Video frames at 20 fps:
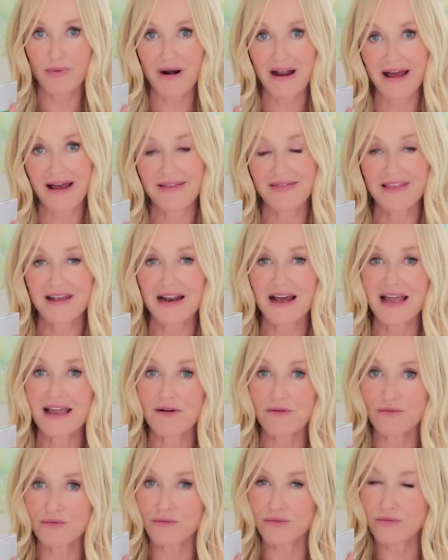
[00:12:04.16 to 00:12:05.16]
a brand that
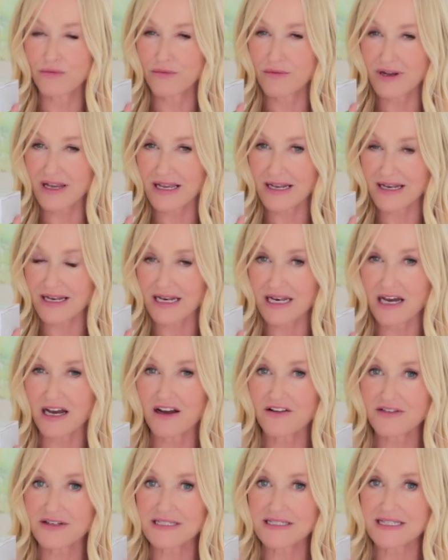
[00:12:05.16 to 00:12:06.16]
I really
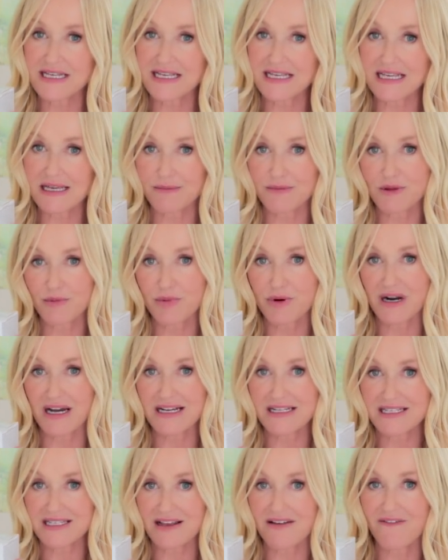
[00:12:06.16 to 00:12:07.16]
love because they keep the
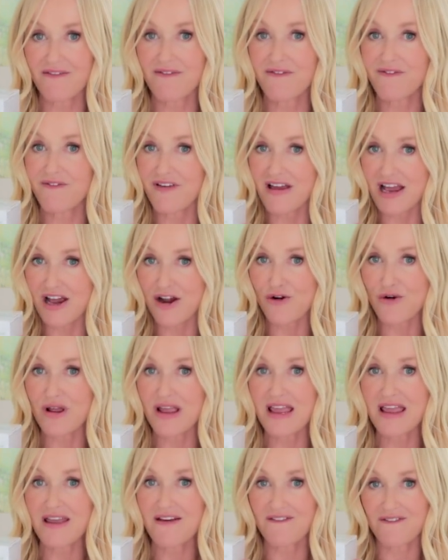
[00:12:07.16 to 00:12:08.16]
price
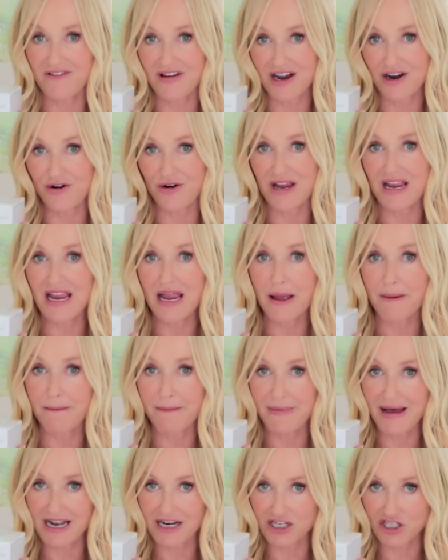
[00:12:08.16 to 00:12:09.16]
very, very
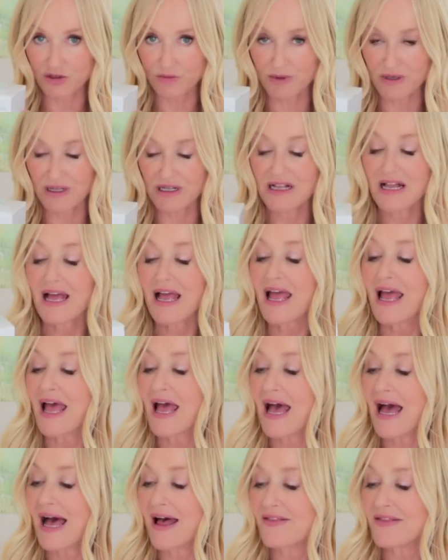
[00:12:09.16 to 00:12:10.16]
manageable.
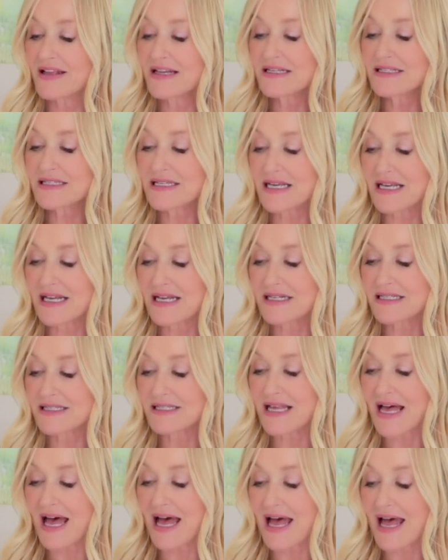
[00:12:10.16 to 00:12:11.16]
And this is
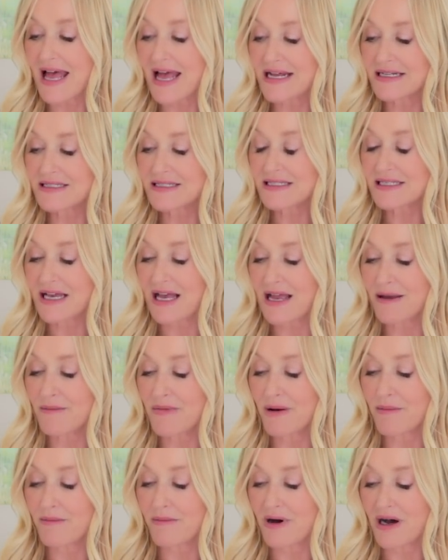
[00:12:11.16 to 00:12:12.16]
their
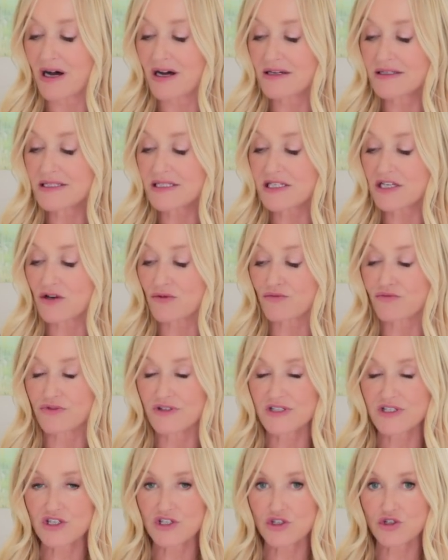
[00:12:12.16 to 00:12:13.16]
Enzyme Mask
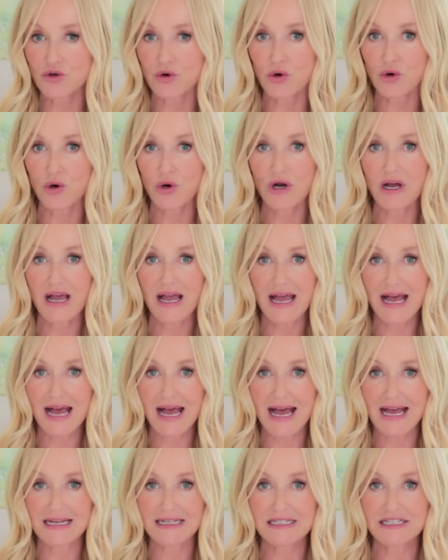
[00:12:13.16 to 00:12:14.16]
Restore
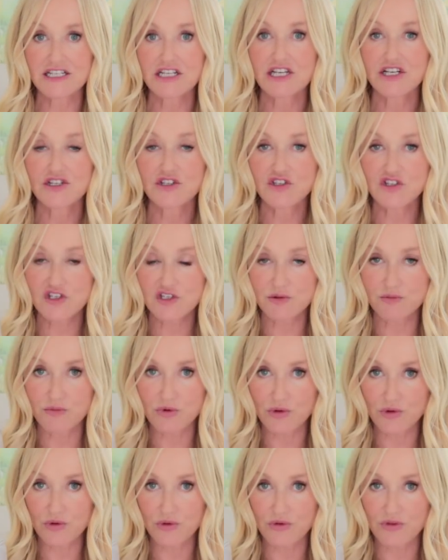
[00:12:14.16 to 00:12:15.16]
and
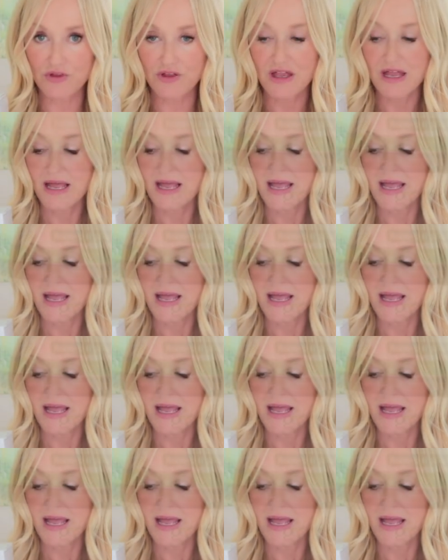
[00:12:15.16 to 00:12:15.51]
Smooth.